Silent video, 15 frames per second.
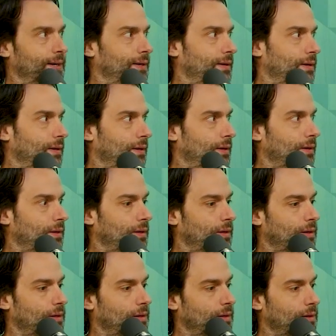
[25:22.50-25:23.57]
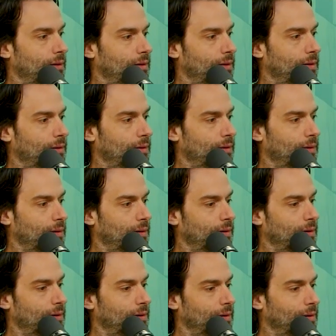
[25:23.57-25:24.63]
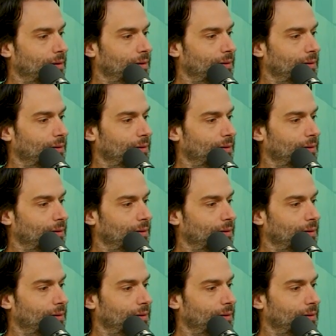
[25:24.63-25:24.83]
[no speech]